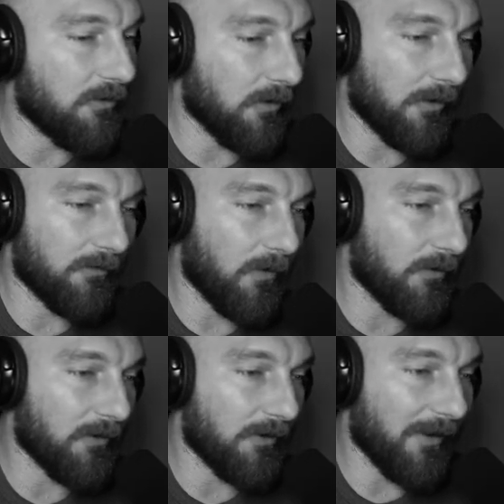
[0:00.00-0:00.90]
as far
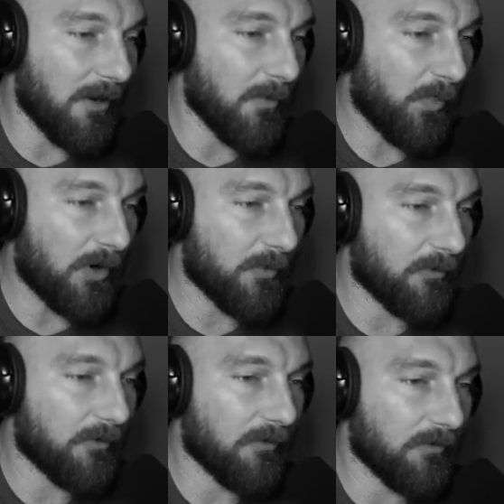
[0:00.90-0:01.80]
as entertainment
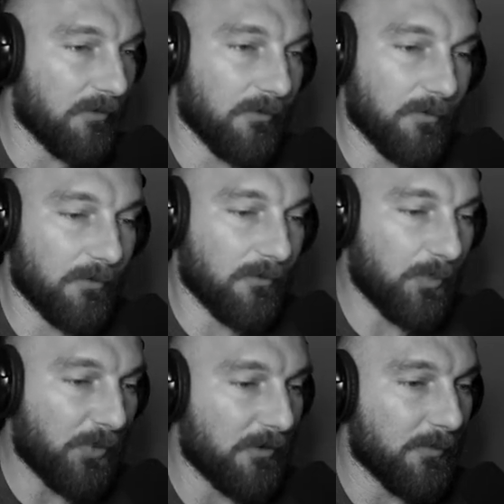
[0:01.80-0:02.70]
purposes, this one's a
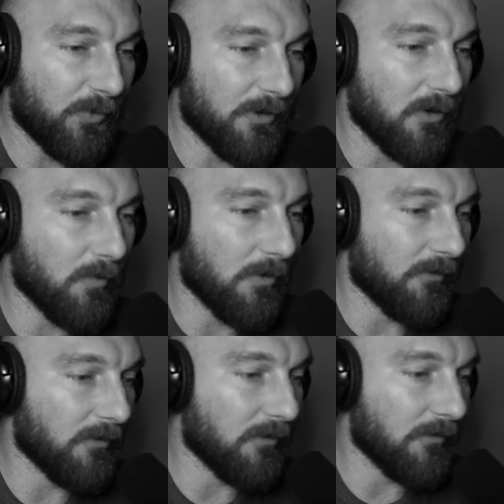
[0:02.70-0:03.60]
pretty good
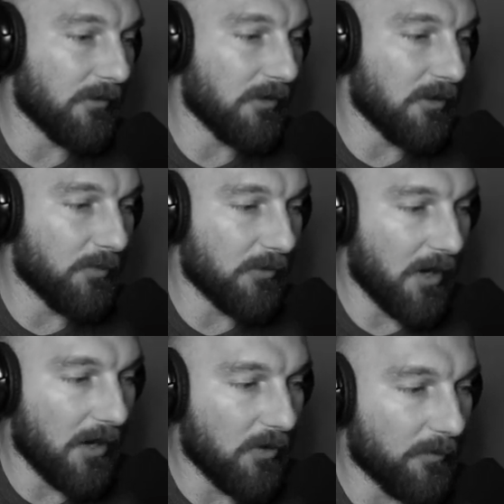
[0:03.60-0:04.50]
one to keep your
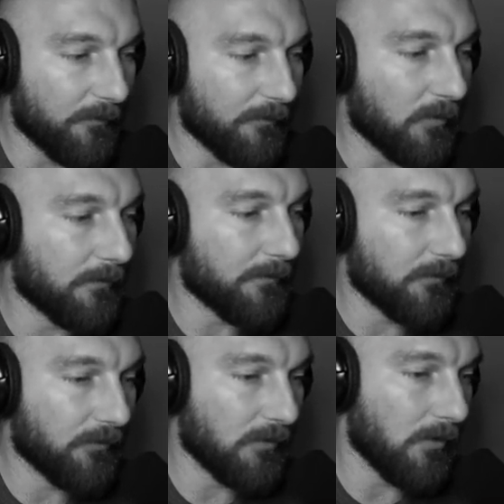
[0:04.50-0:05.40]
eye open for.
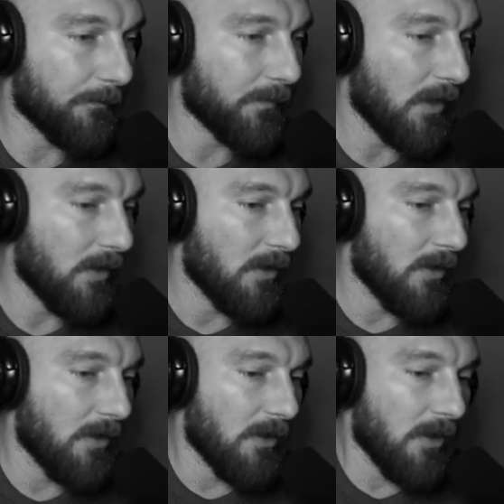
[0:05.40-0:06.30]
So,
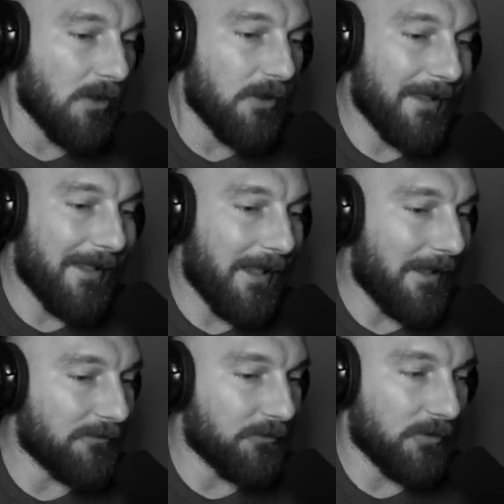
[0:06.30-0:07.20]

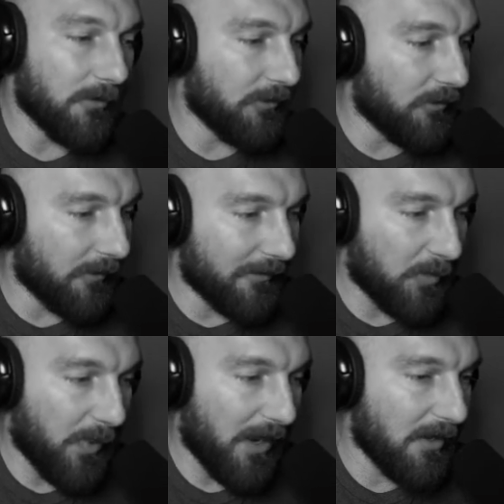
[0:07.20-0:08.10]
you don't have
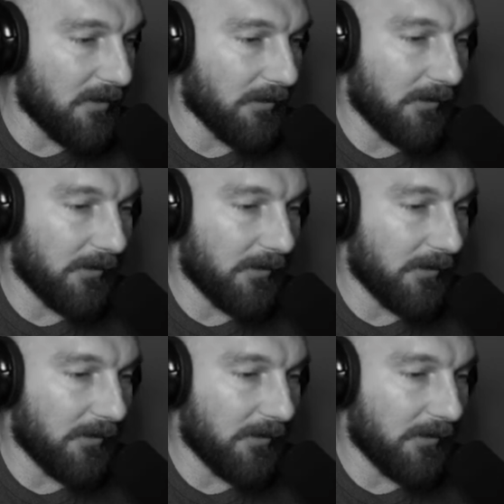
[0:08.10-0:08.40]
to pay